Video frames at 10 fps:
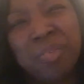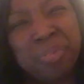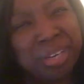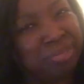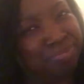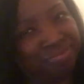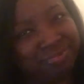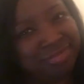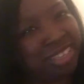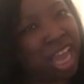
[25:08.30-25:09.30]
But
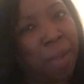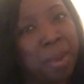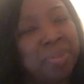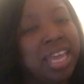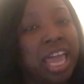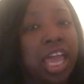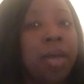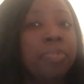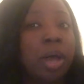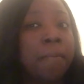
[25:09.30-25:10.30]
nah, baby, they gave
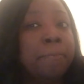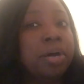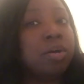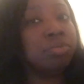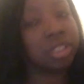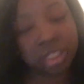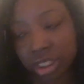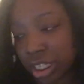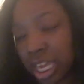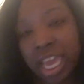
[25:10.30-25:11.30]
him the
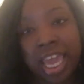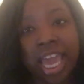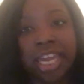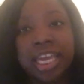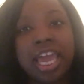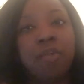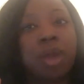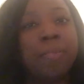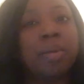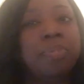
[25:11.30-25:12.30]
boots, and they gave
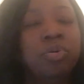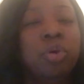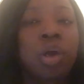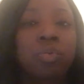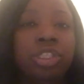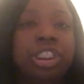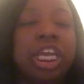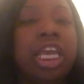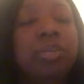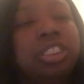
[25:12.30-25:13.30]
Raymond the boot.
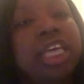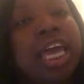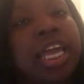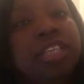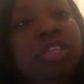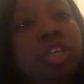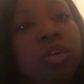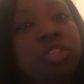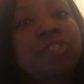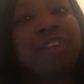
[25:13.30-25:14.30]
Rashid stayed, you
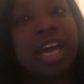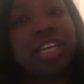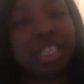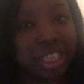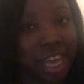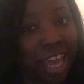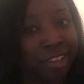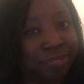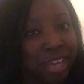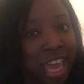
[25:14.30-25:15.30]
know, to fight another
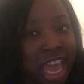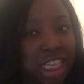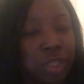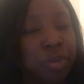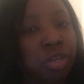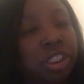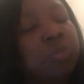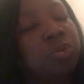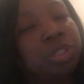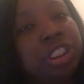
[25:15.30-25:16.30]
day, and so we gonna see
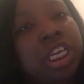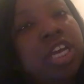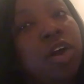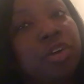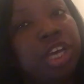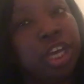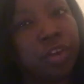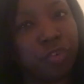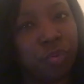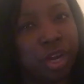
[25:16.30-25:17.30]
what Rashid go
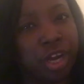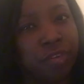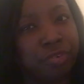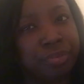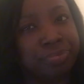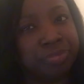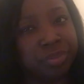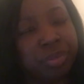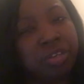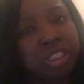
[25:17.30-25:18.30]
give or whatever.
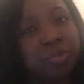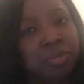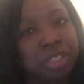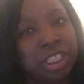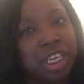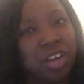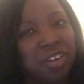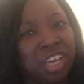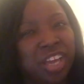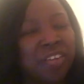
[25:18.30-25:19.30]
We gonna see what Rashid
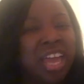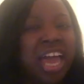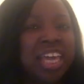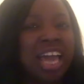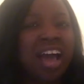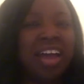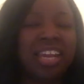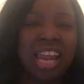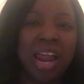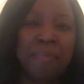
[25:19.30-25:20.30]
go give. And y'all, and
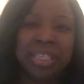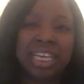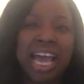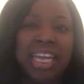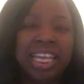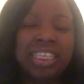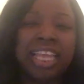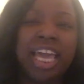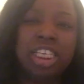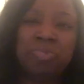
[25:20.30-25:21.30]
then I mentioned how these
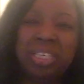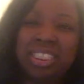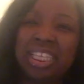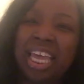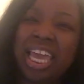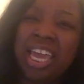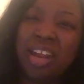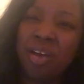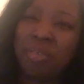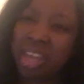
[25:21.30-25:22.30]
ladies be slaying
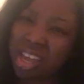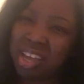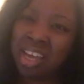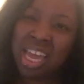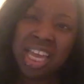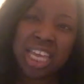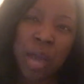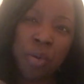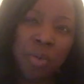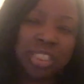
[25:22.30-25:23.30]
on here.
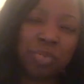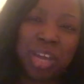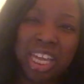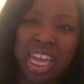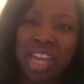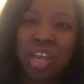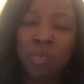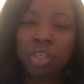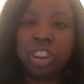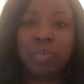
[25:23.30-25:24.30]
Y'all, when Winter went in,
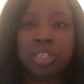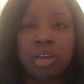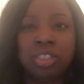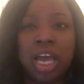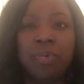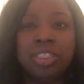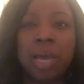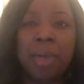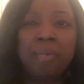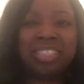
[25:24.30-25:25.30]
when she went to go talk with
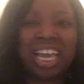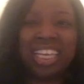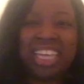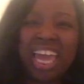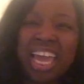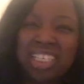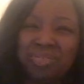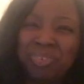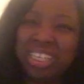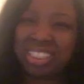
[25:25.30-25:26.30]
Tommy, I was like, yes,
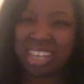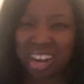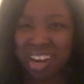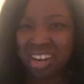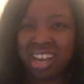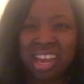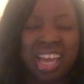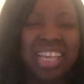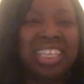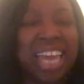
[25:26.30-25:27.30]
Winter.
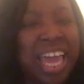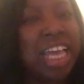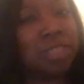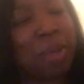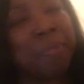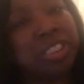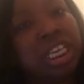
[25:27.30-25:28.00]
Yes, baby, she